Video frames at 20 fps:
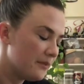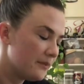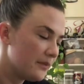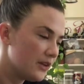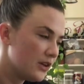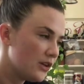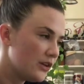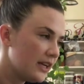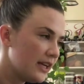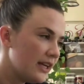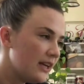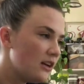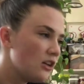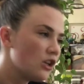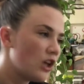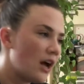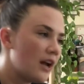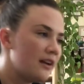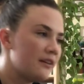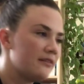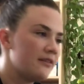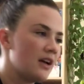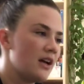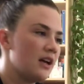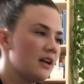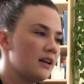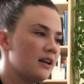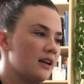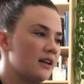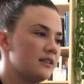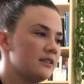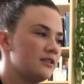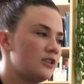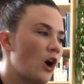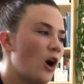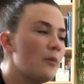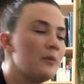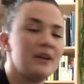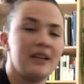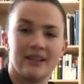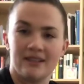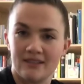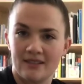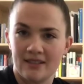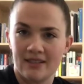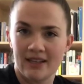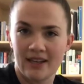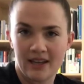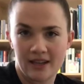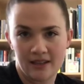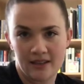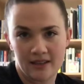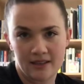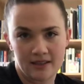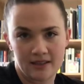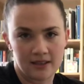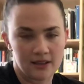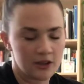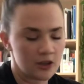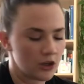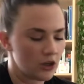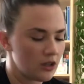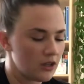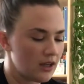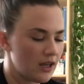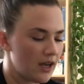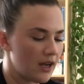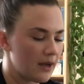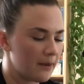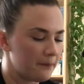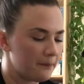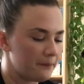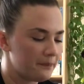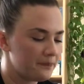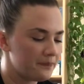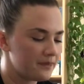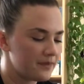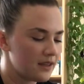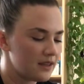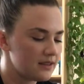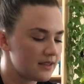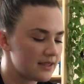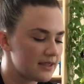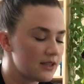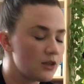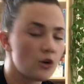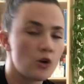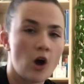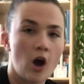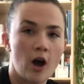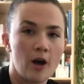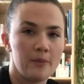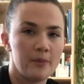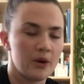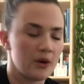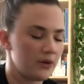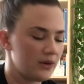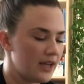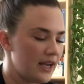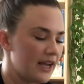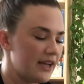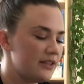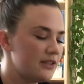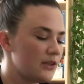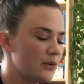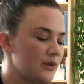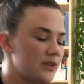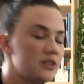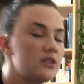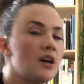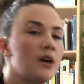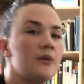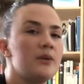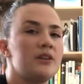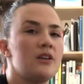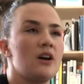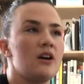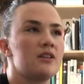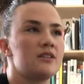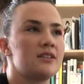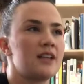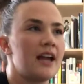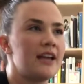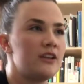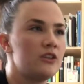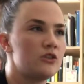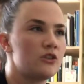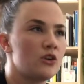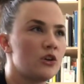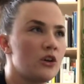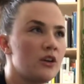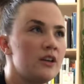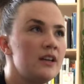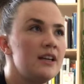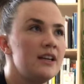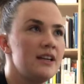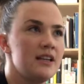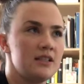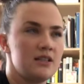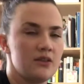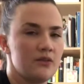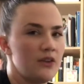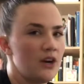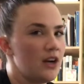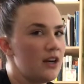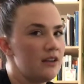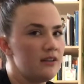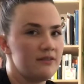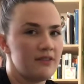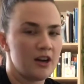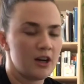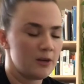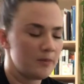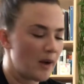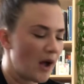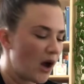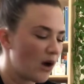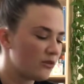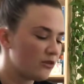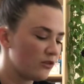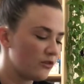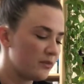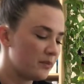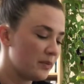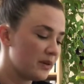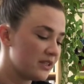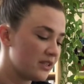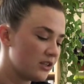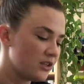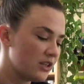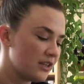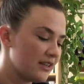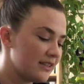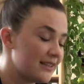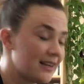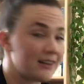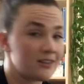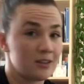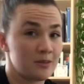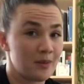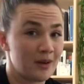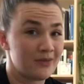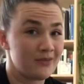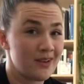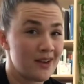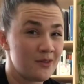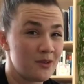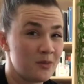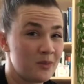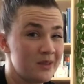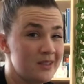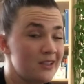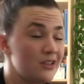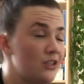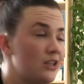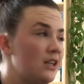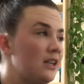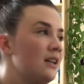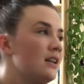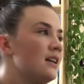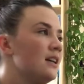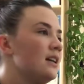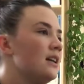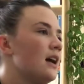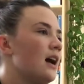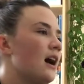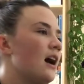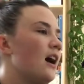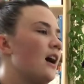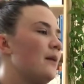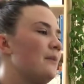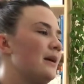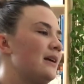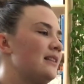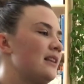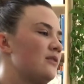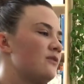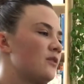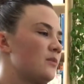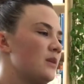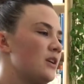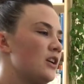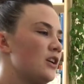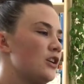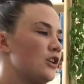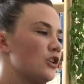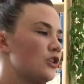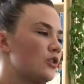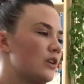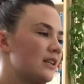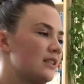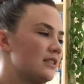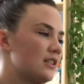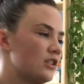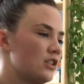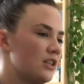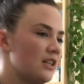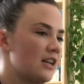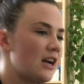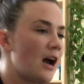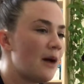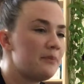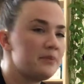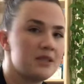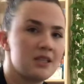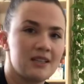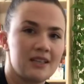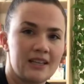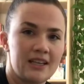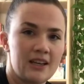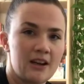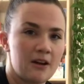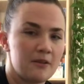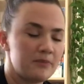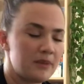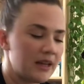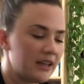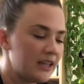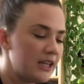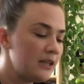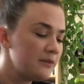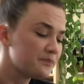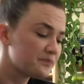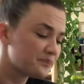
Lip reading: You're getting a lot of dominance in this little combo, okay? So we start with our side control. It's a very, very powerful position. It's actually my favorite position. And then from here, you're transitioning up to the knee on belly,